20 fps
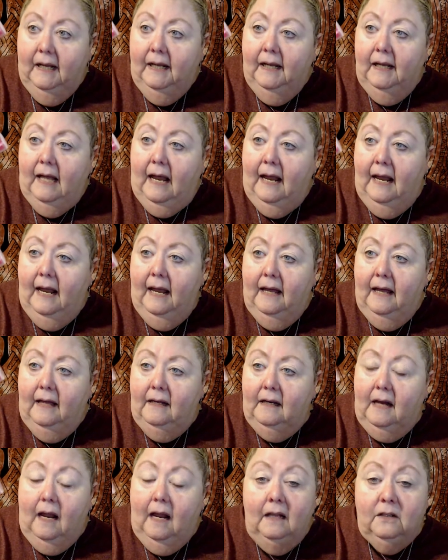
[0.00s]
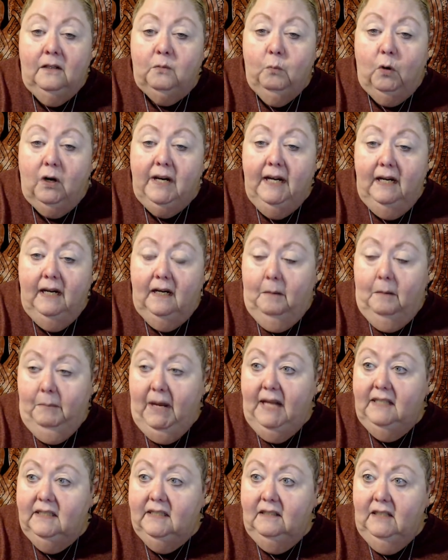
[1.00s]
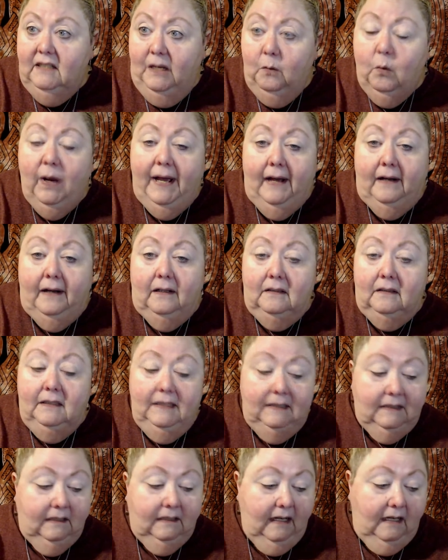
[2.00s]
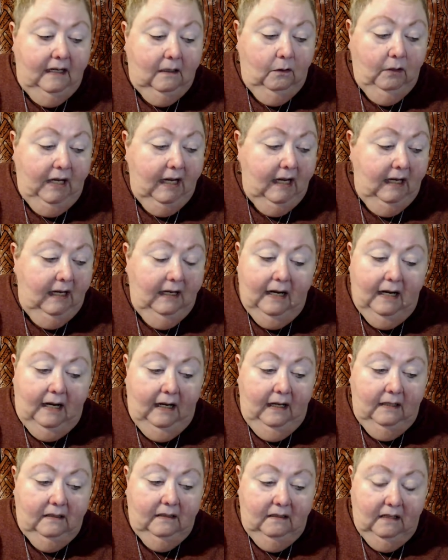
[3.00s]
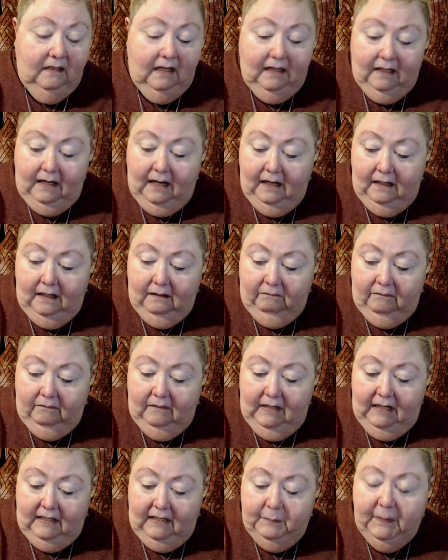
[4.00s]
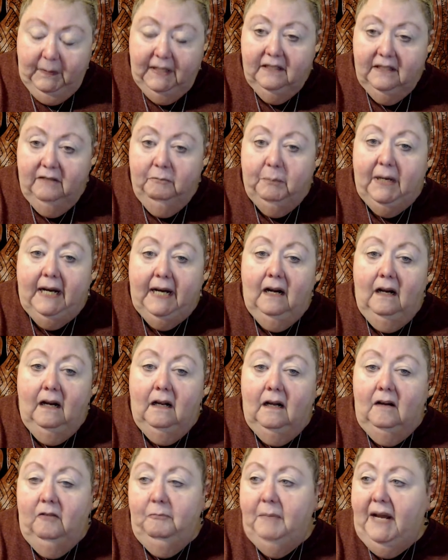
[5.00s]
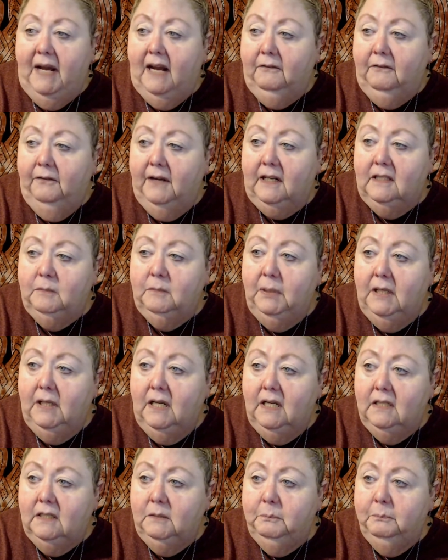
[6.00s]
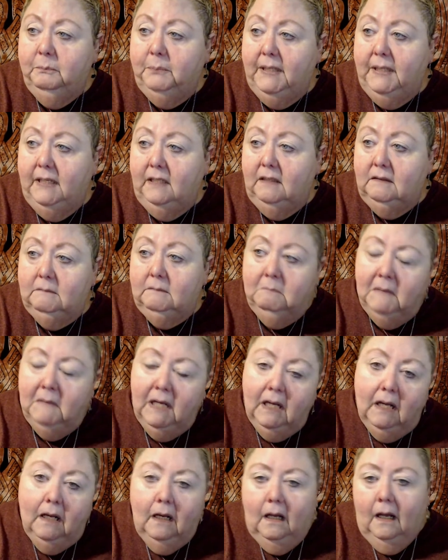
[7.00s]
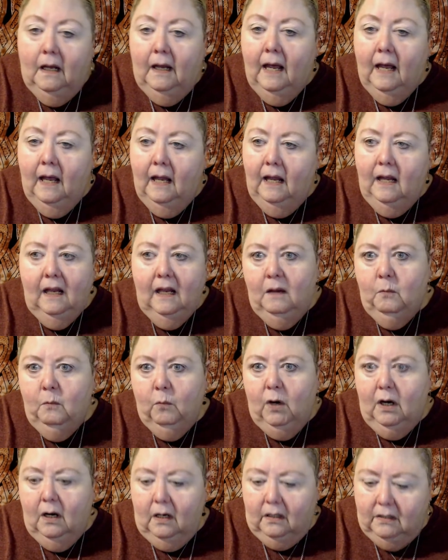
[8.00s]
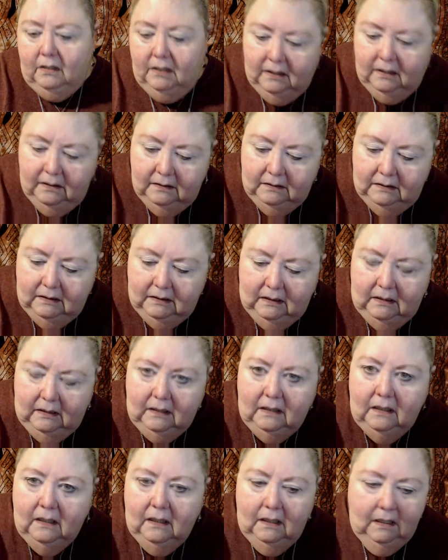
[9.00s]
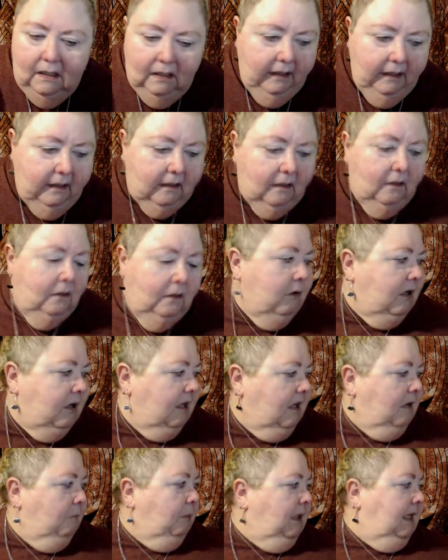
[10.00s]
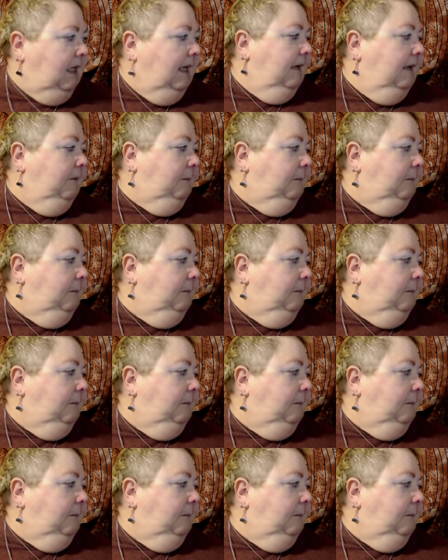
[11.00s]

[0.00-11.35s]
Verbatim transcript: and it's working amazingly well. It's like, okay, yeah, it's not a expensive bottle of MacFix Plus, but it works. You know, who can complain?